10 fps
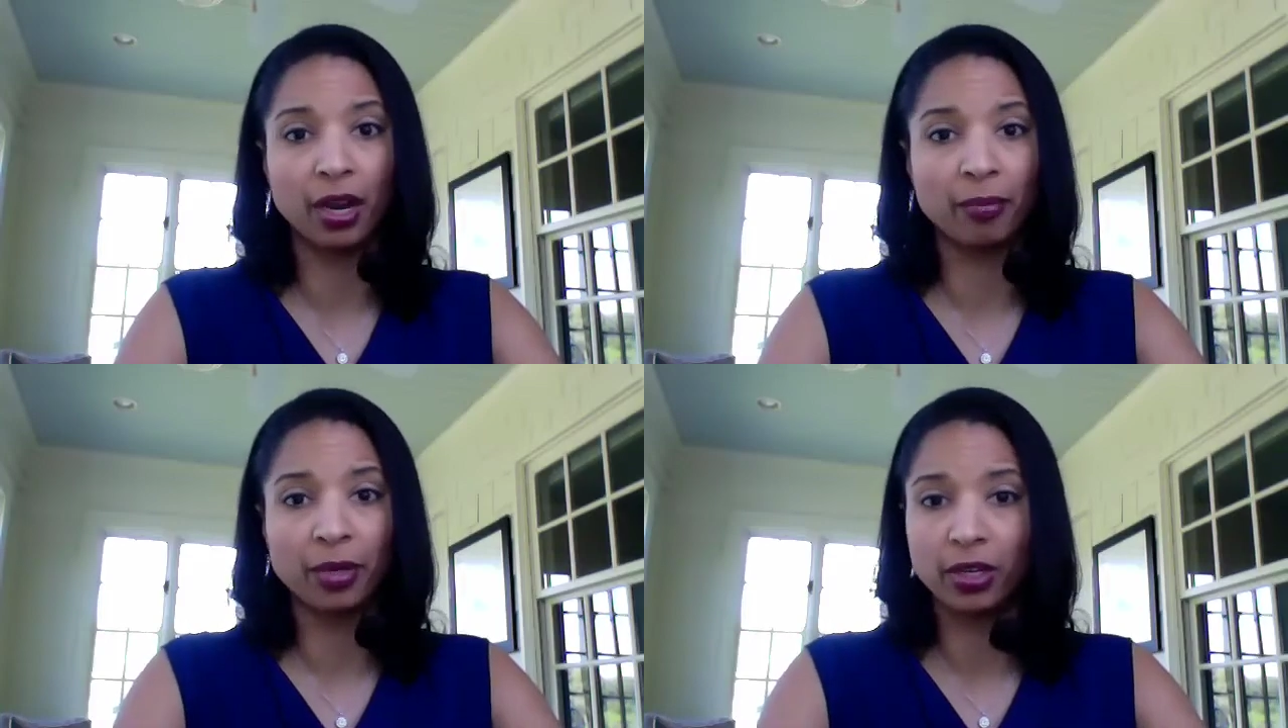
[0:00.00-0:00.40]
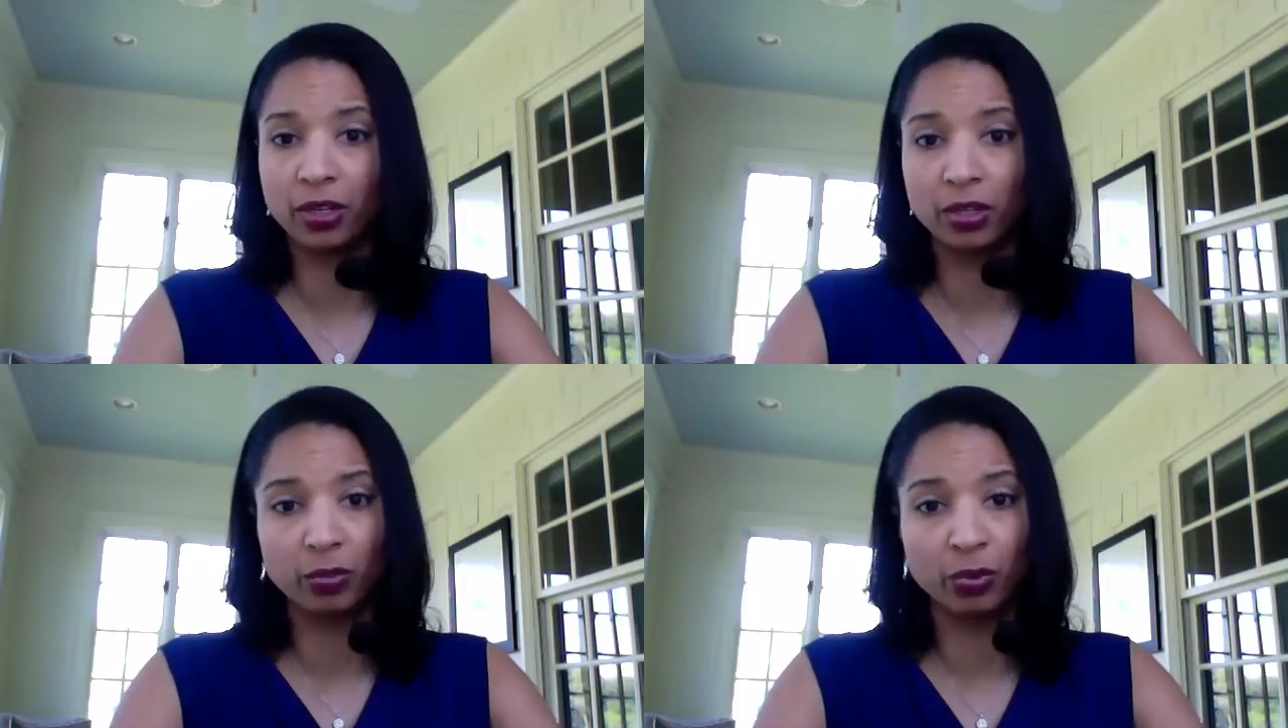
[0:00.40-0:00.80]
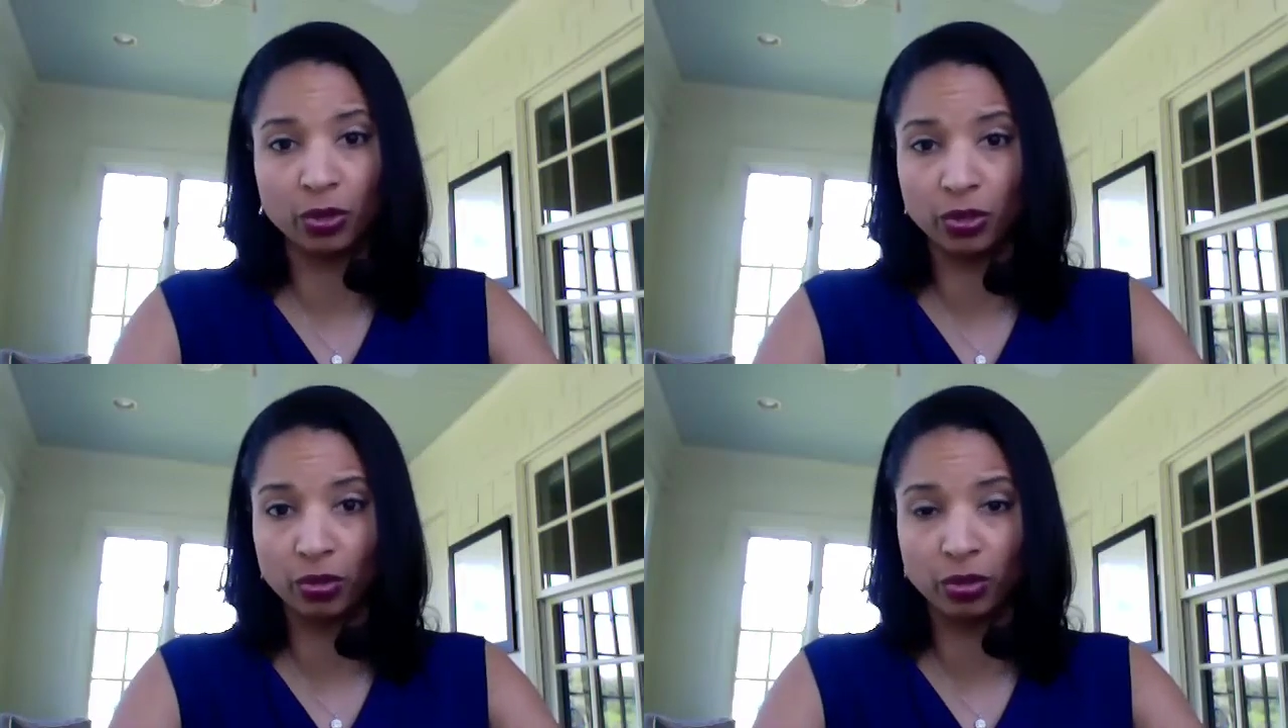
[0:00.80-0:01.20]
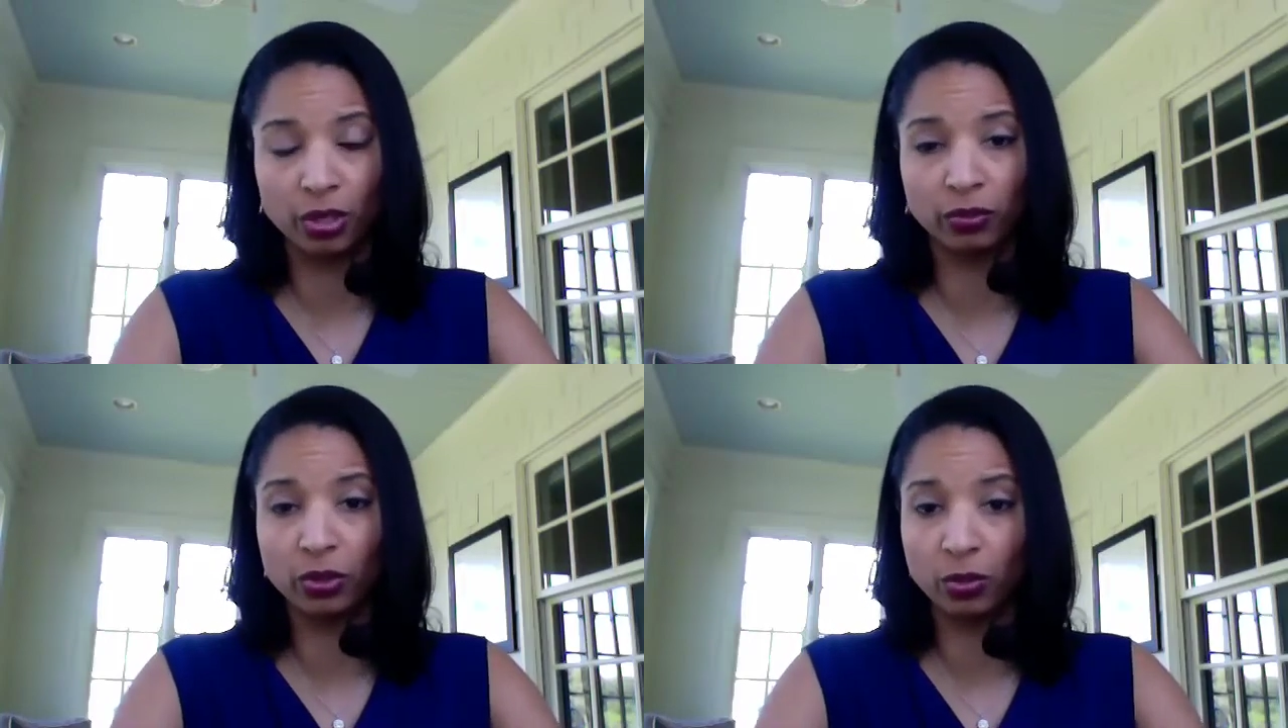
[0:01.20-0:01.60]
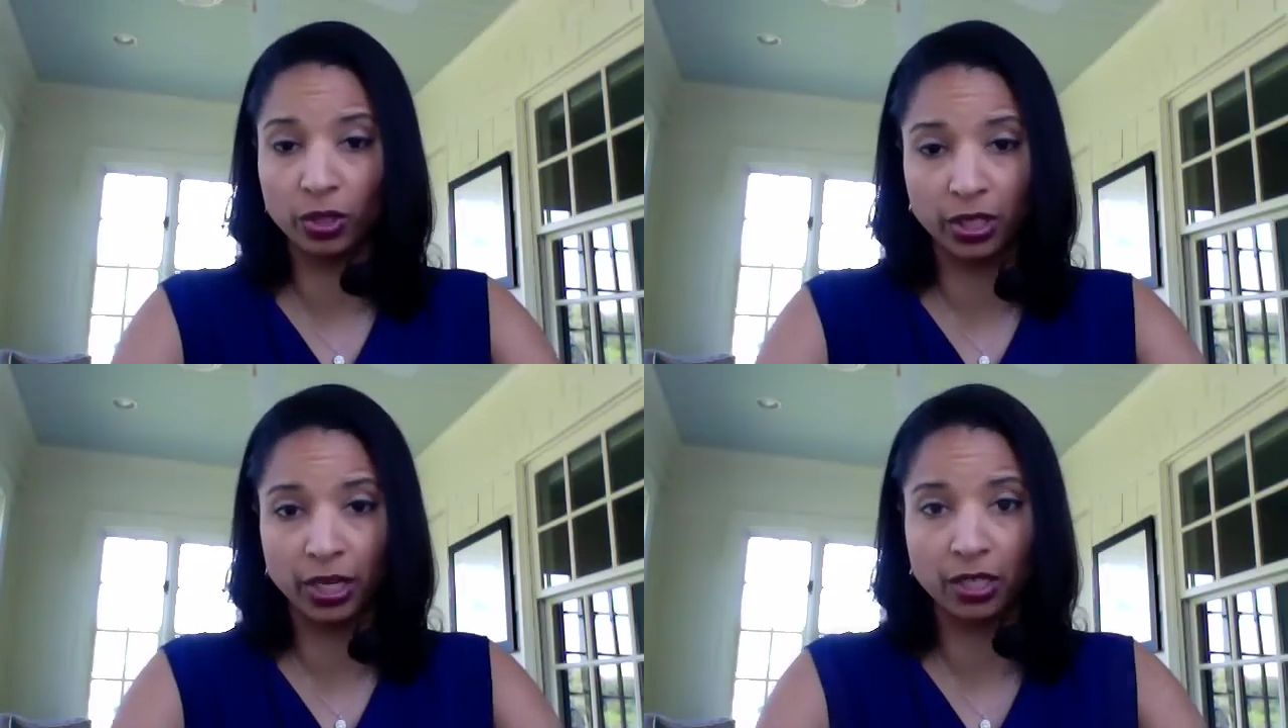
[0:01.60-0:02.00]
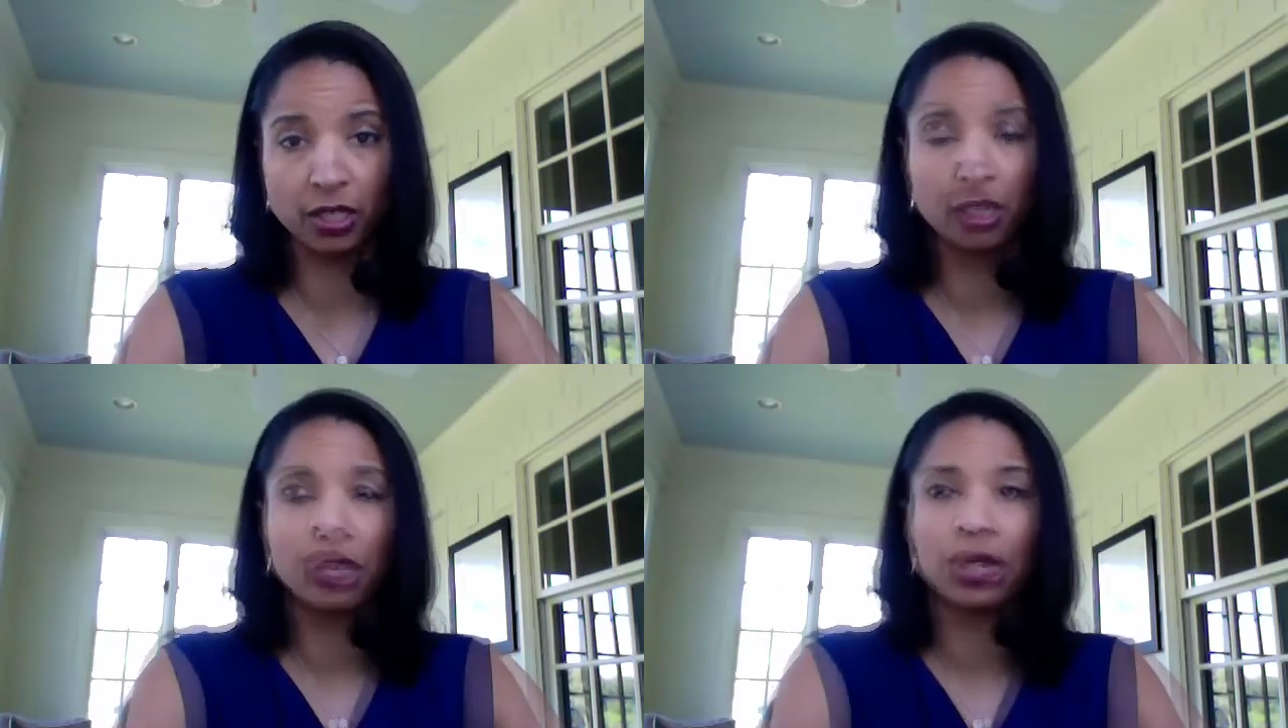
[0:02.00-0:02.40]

not be there to support you if you switch lanes.